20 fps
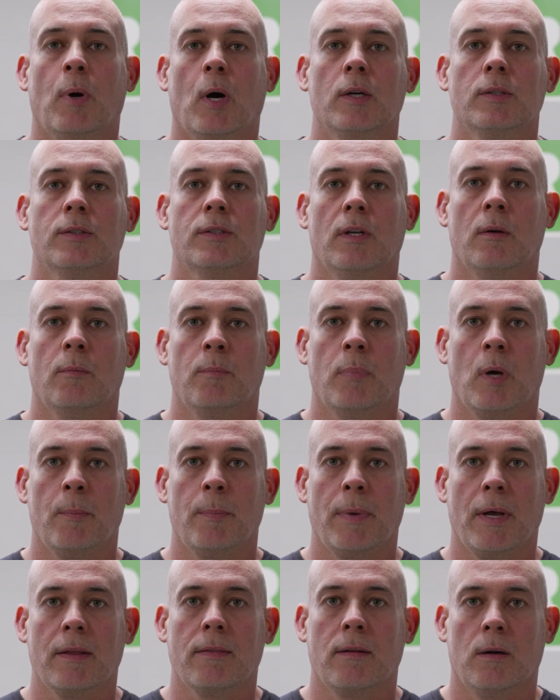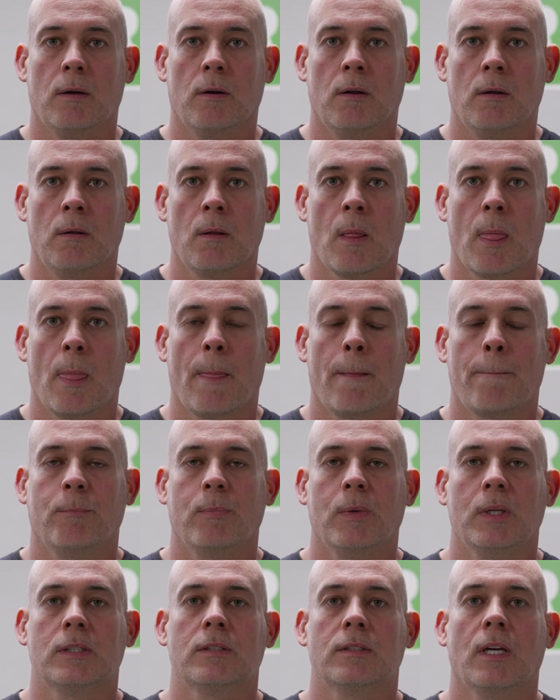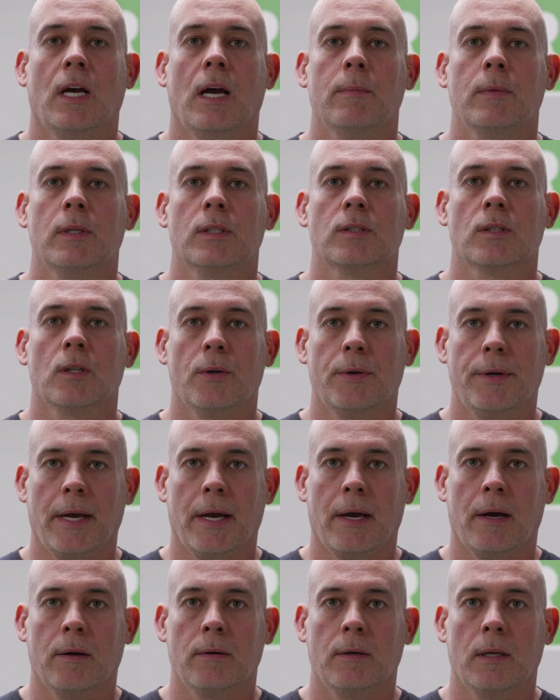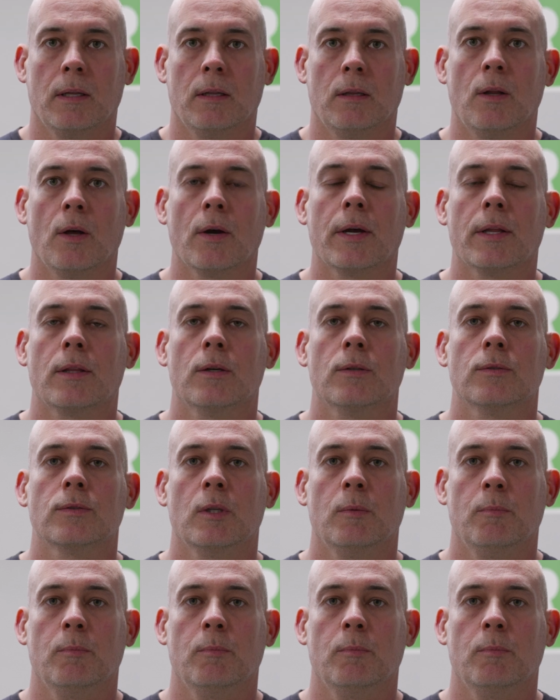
parts on pump ethanol, it's time to slow down and look at those